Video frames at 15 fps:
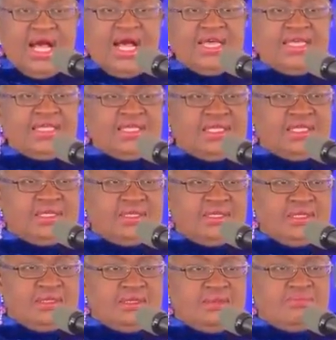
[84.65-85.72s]
i.e.,
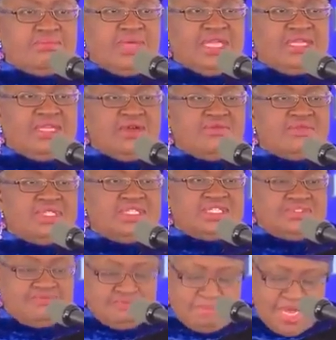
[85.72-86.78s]
many of
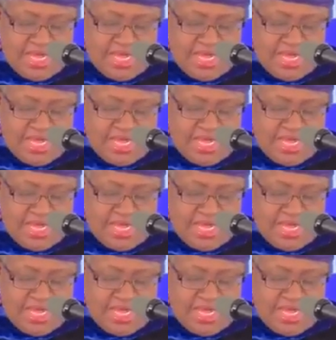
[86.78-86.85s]
these